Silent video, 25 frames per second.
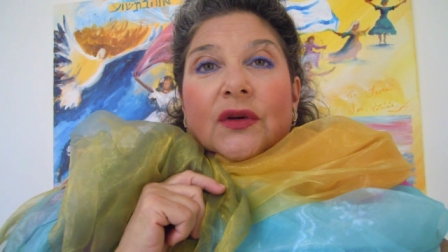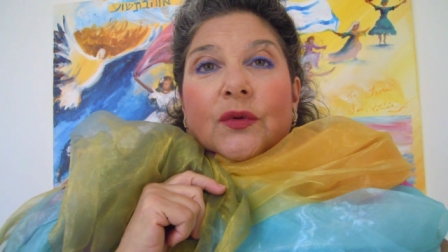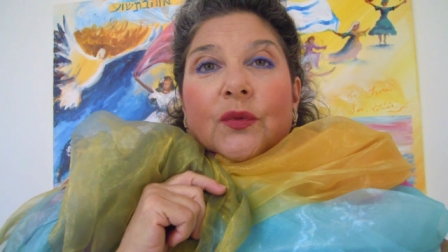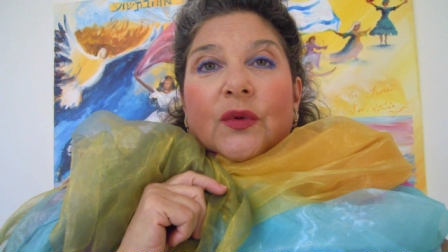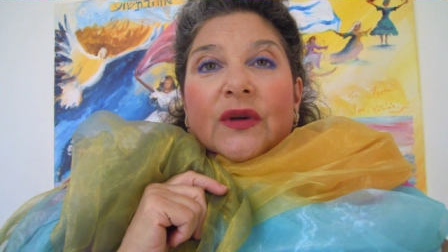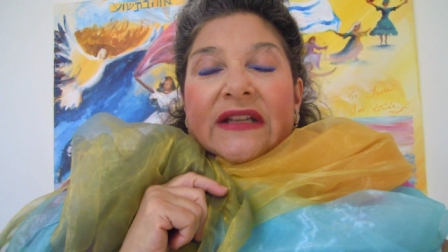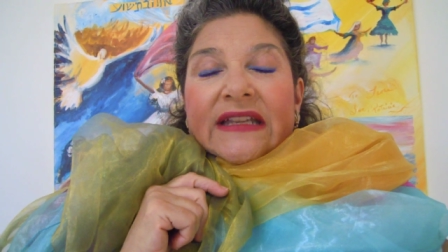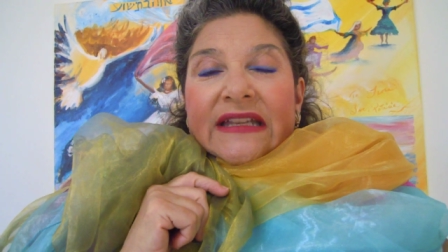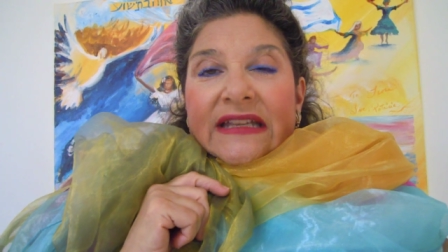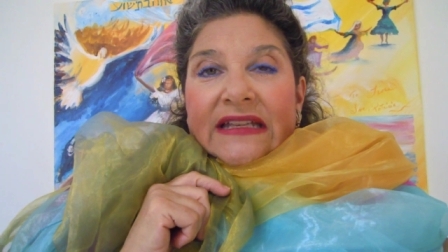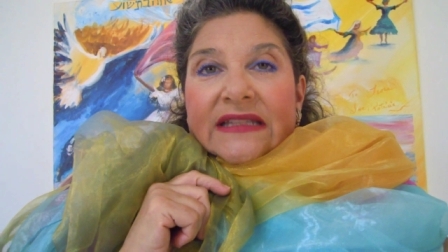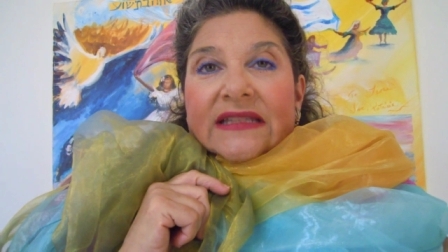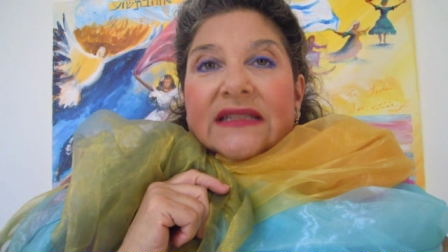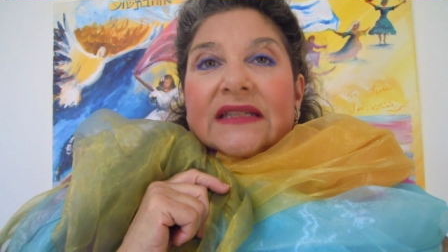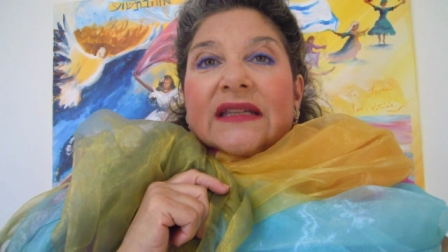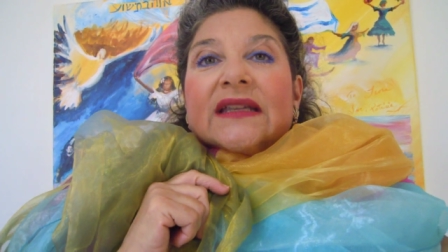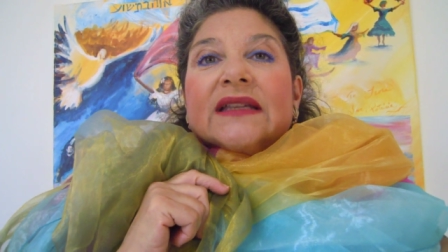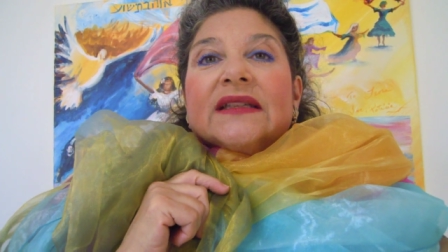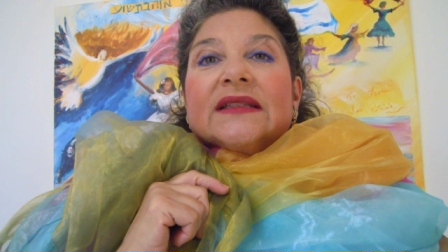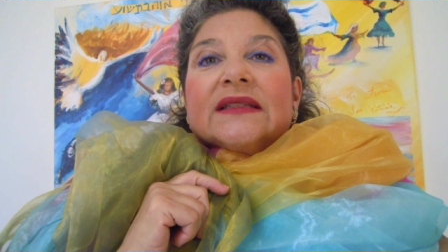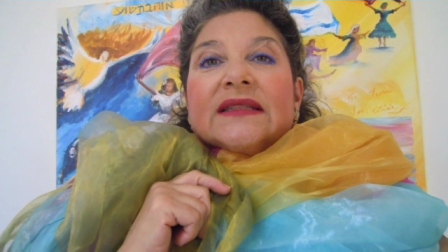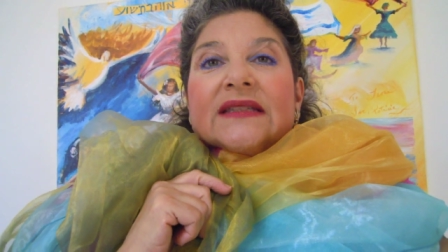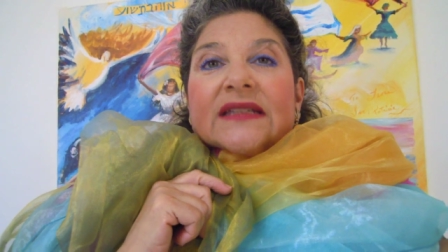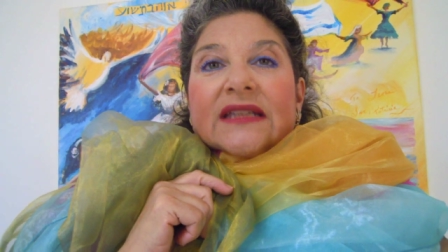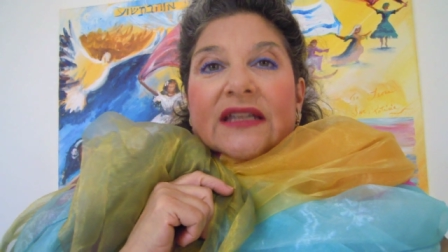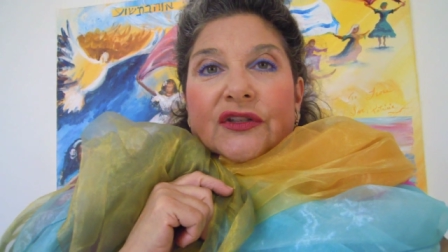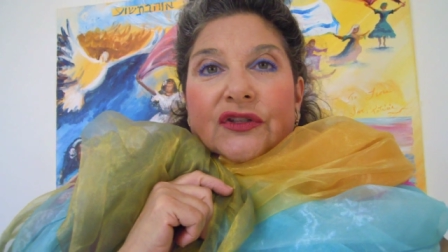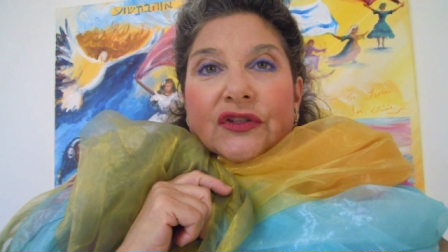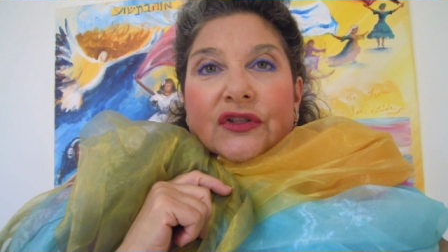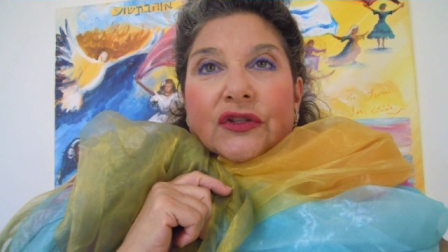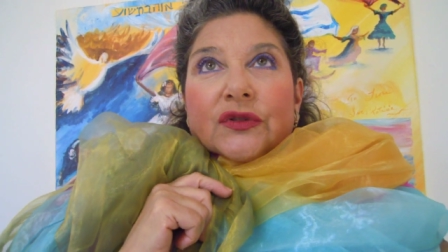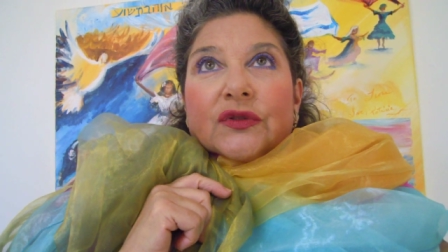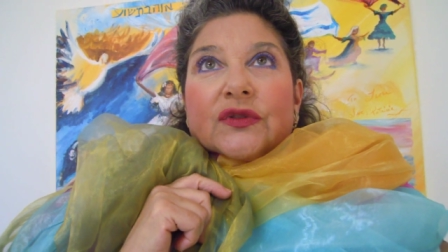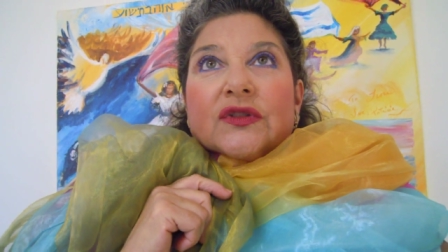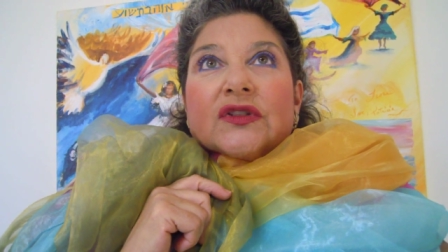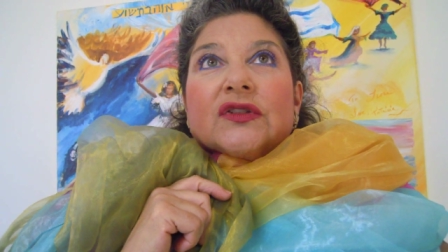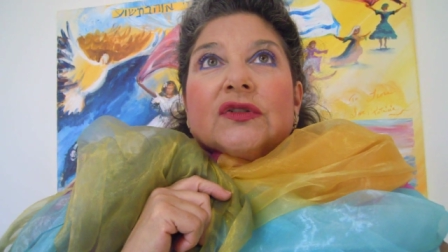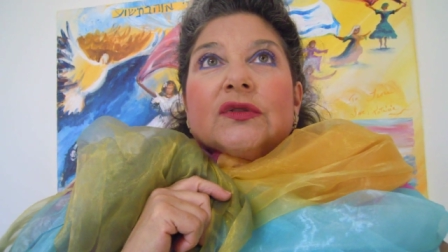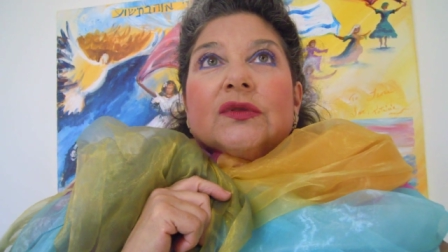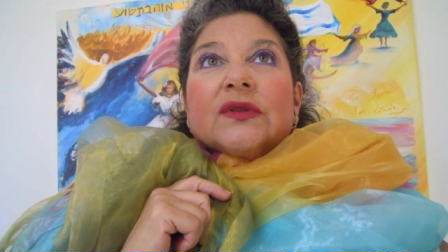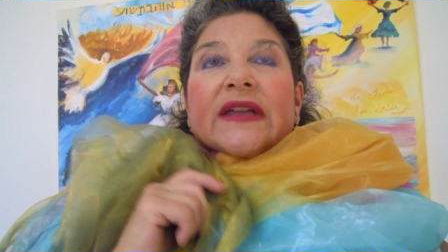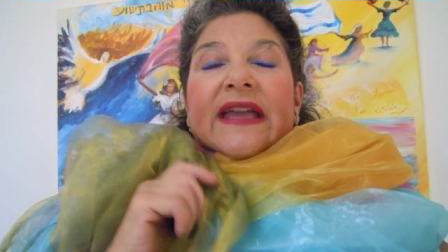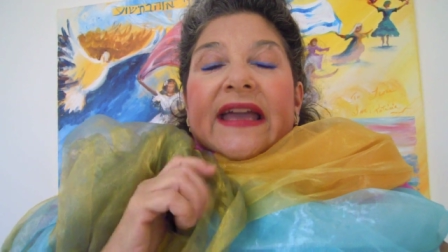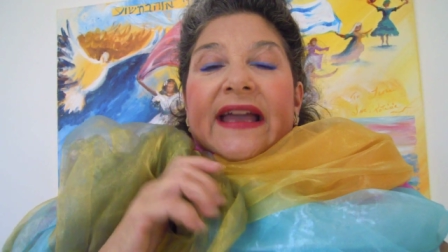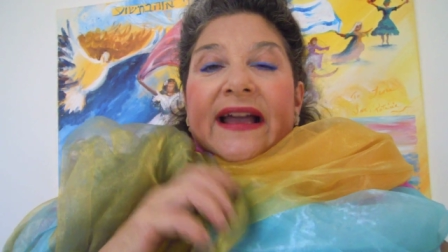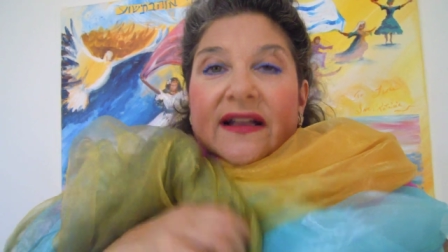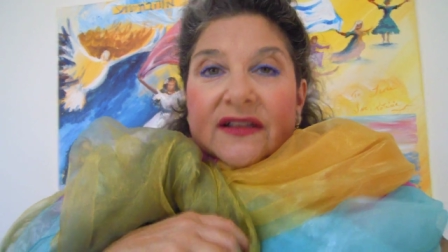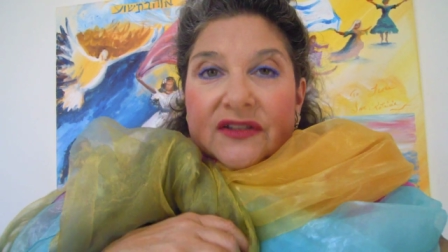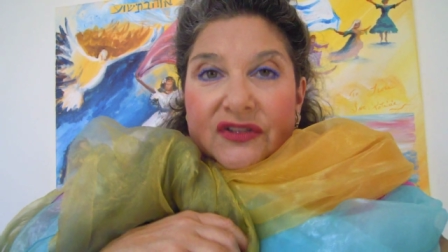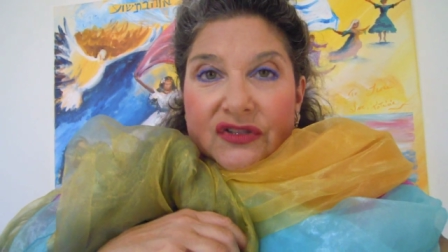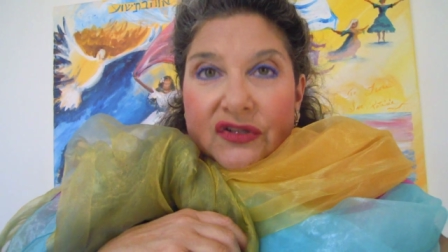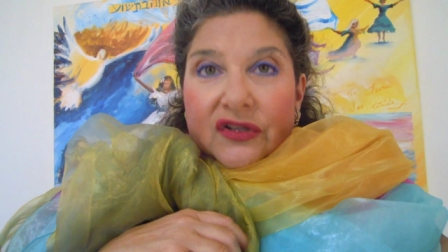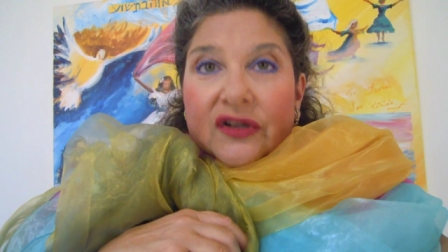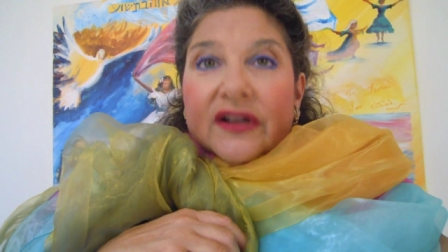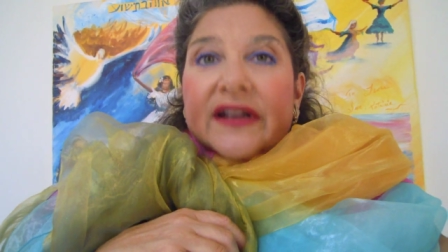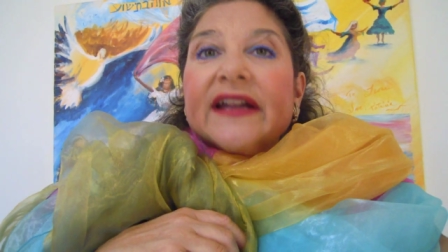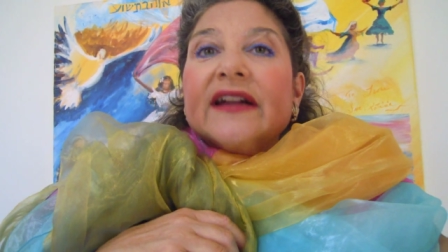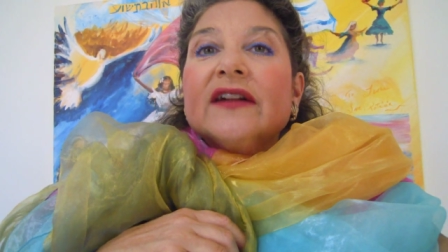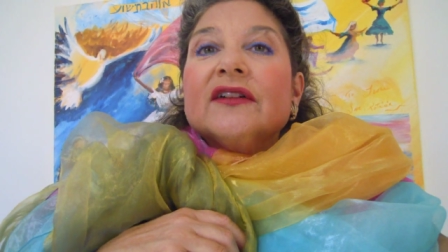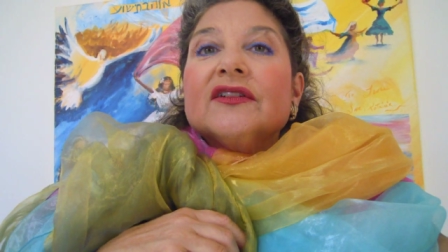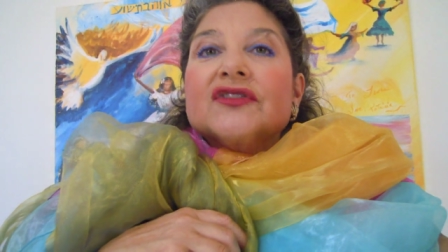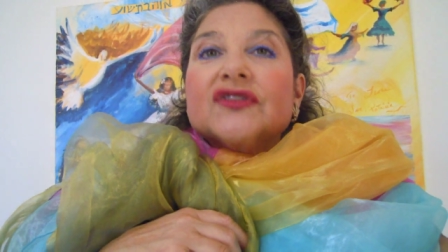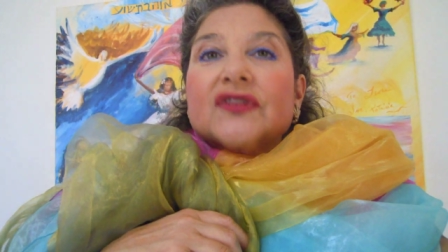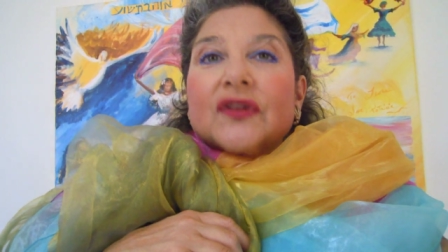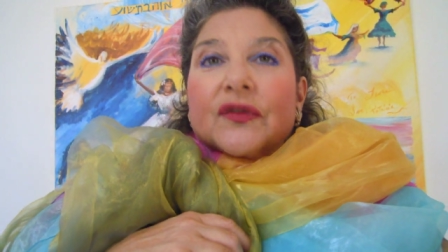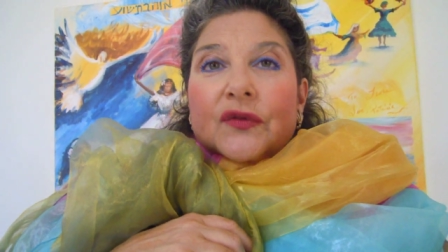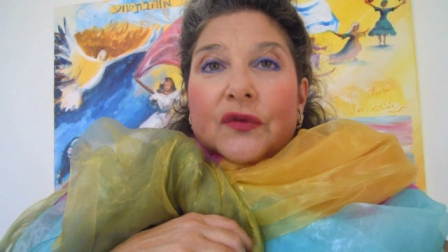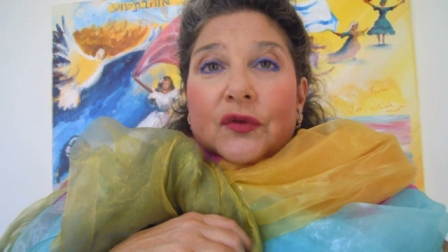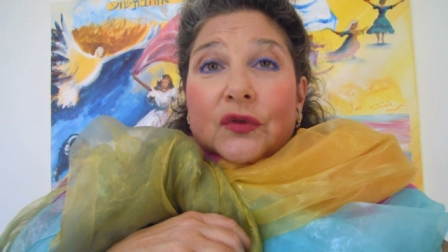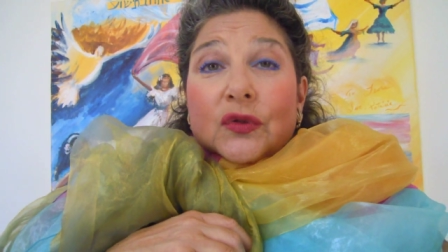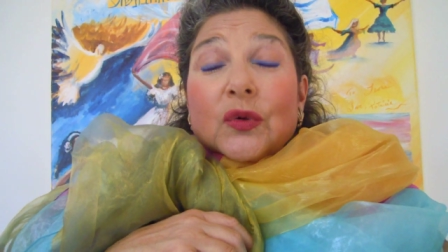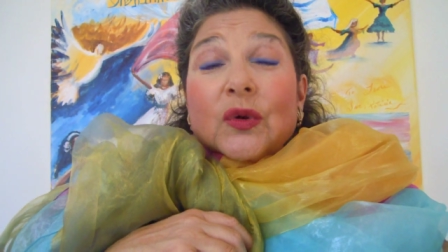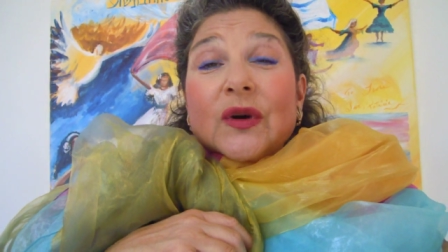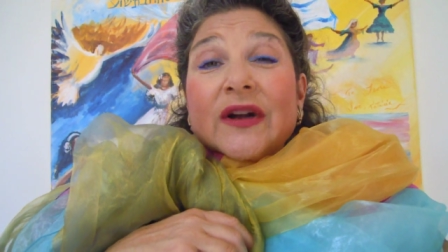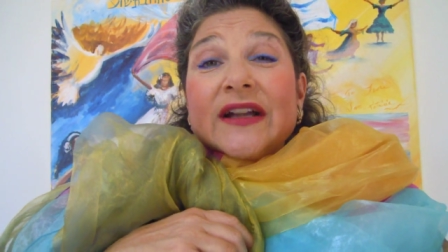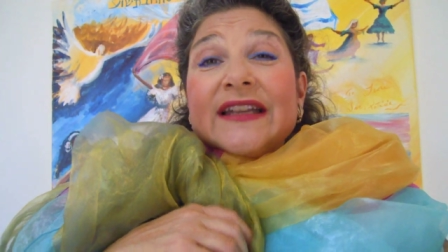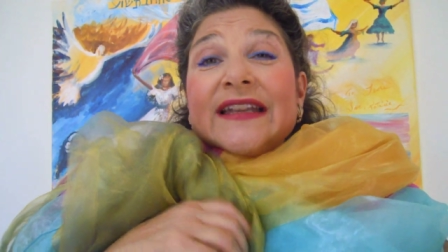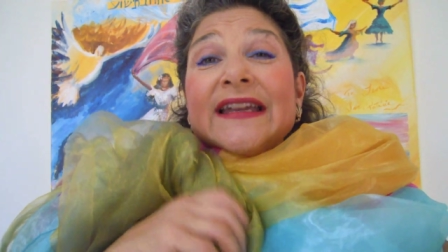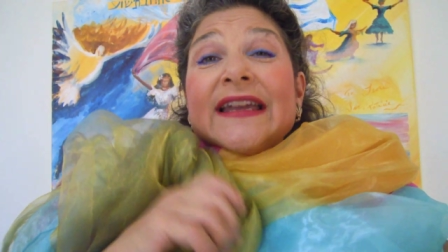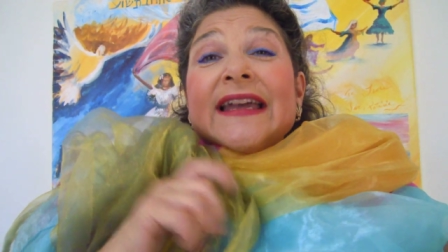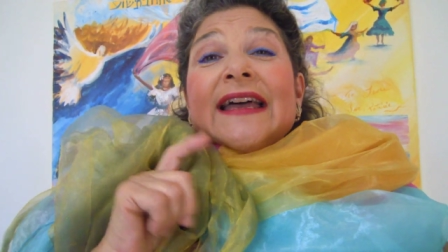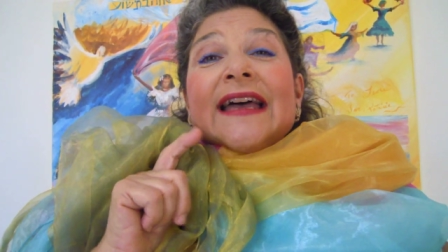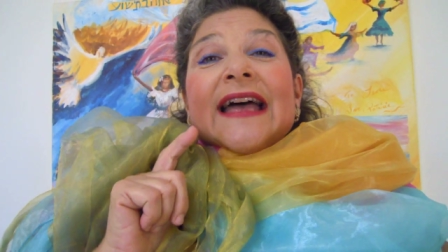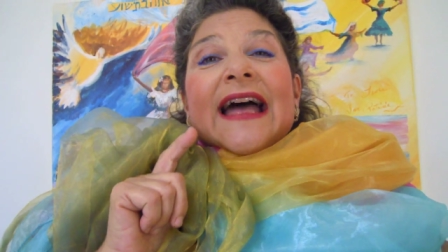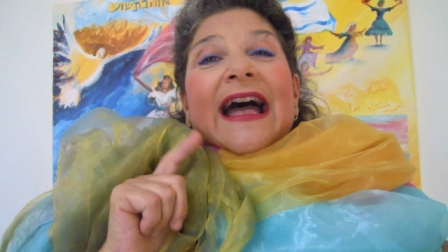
we need to continue to cast our cares on the Lord.